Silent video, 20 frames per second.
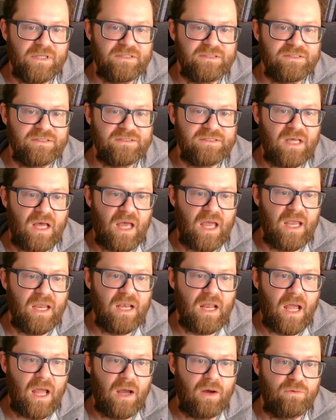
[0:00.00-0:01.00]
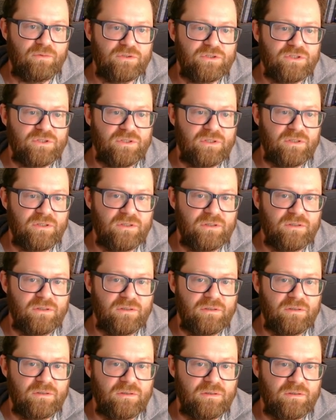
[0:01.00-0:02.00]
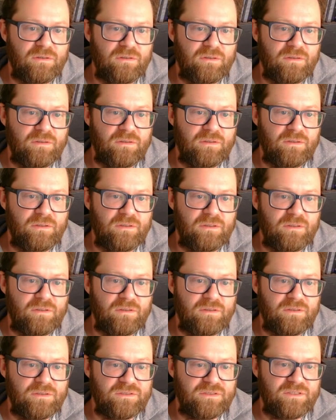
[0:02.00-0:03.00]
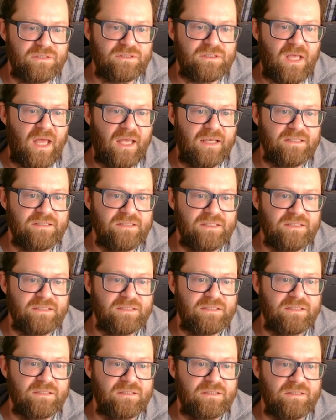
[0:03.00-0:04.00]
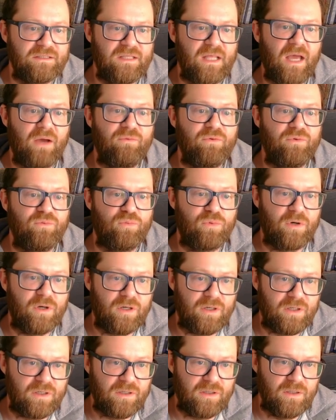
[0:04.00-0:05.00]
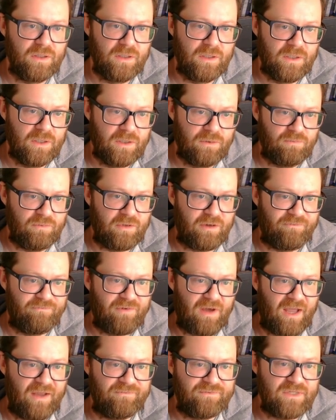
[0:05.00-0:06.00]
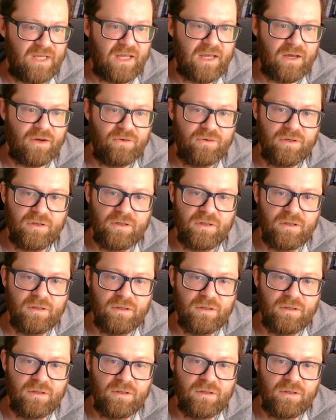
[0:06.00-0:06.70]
Sign out. It's just exit. That would work with our 5 down.